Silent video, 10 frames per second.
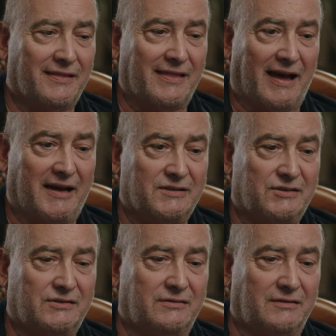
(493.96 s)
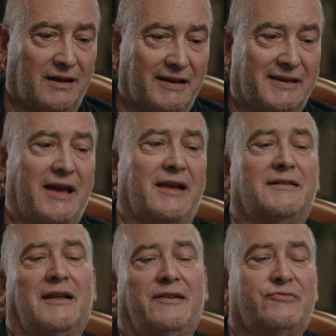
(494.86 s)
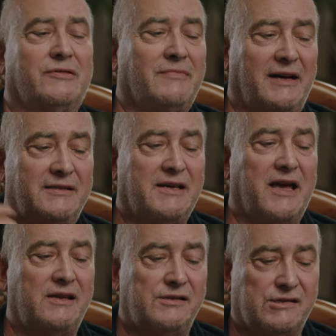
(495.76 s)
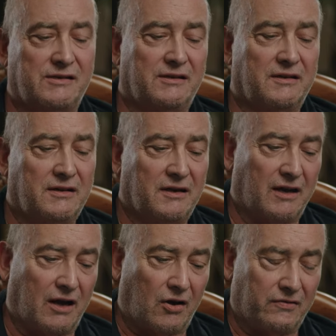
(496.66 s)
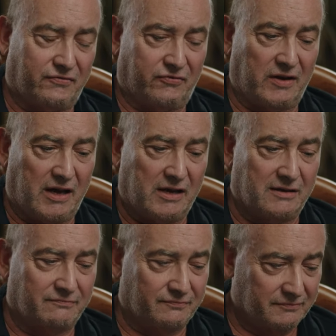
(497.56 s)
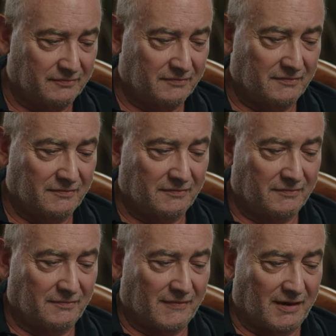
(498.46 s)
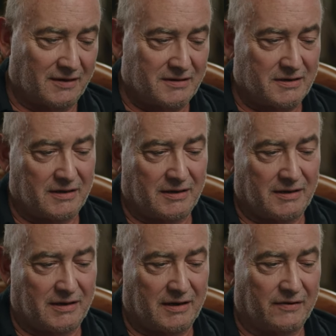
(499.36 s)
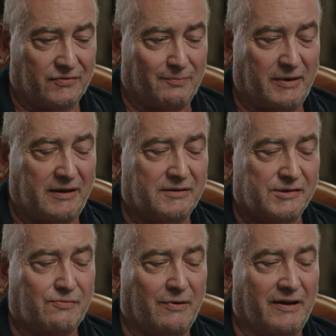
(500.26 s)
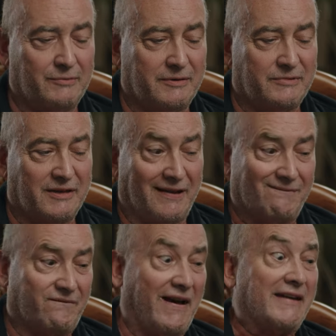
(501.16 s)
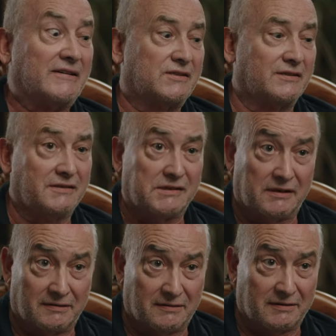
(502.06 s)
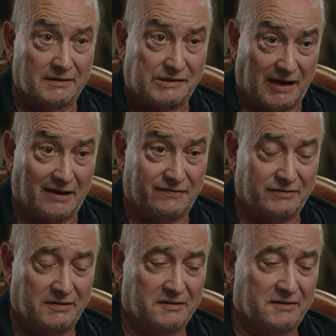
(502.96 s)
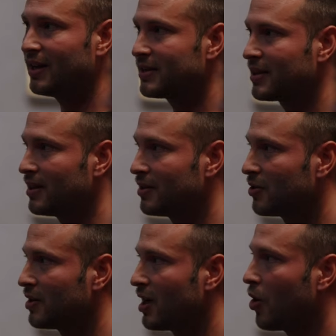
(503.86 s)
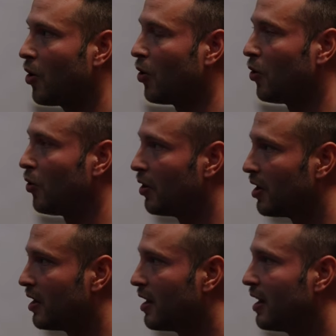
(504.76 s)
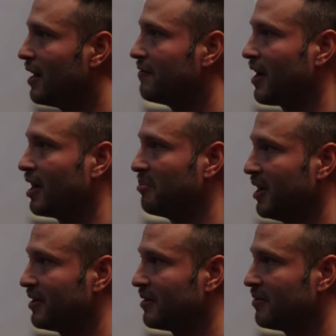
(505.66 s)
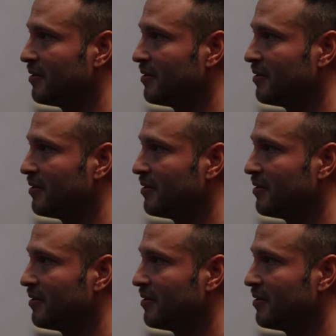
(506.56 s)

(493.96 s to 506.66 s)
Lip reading: that, again, like from my days of the Beatles, where we would invent stuff. We invented new techniques that, as